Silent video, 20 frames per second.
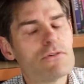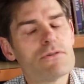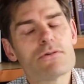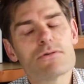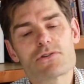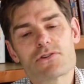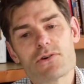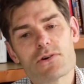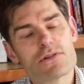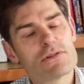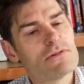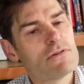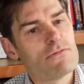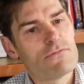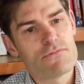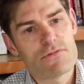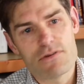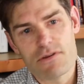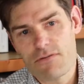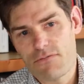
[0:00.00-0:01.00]
all sorts
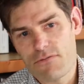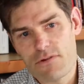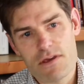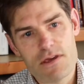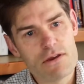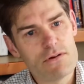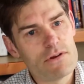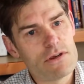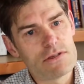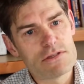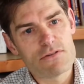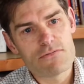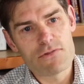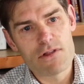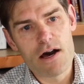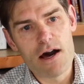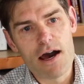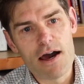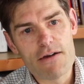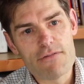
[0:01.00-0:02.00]
of different areas of
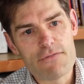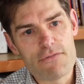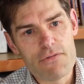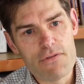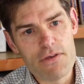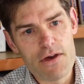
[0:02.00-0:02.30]
life